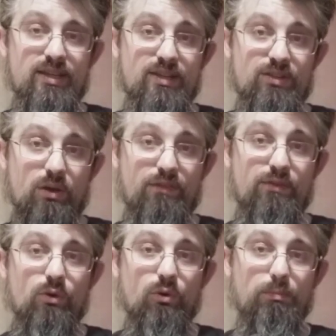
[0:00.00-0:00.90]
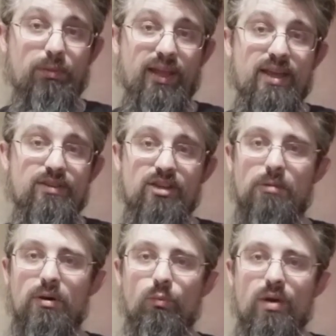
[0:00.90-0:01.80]
So if your players
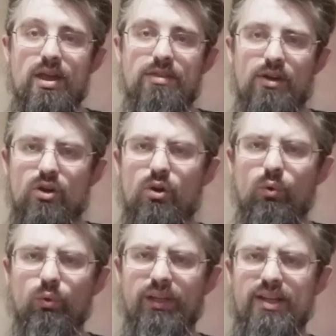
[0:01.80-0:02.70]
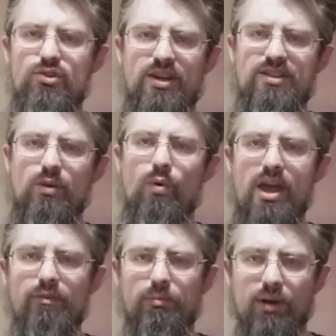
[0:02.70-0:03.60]
come up with a cool and interesting way
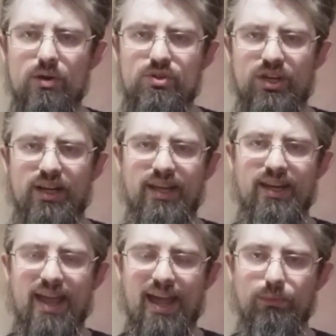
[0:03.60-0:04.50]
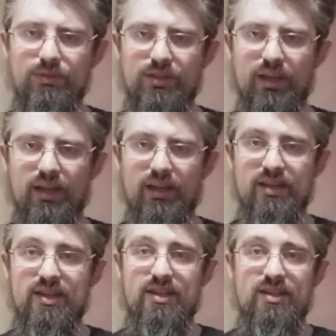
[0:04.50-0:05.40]
of approaching an encounter,
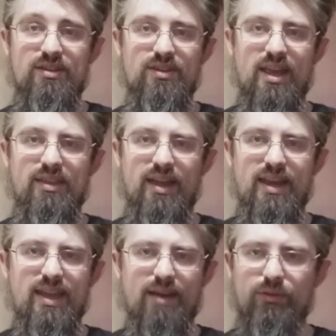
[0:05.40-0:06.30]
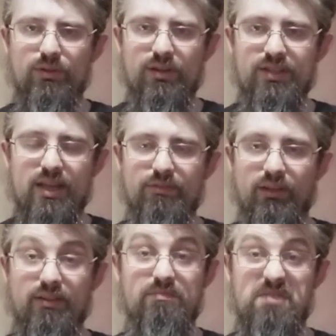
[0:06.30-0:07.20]
say they have a good idea for
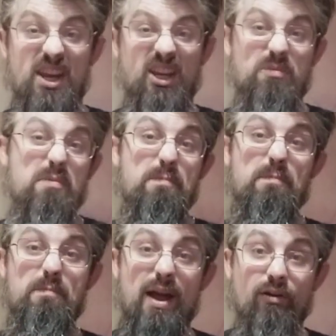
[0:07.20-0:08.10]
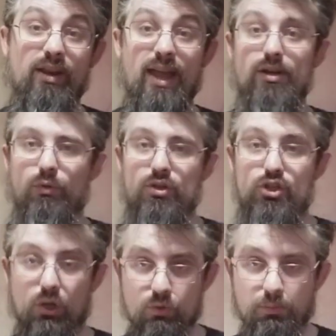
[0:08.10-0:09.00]
like setting up a barricade or a
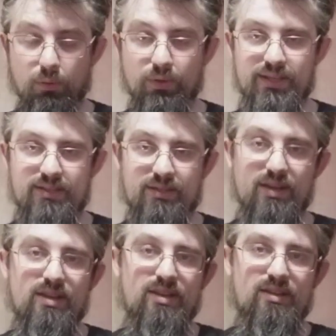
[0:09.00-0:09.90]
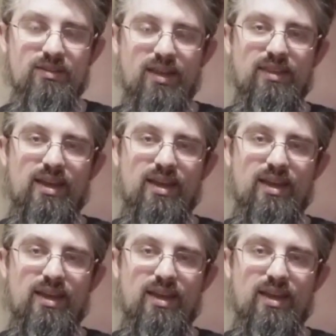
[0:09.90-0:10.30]
choke point, say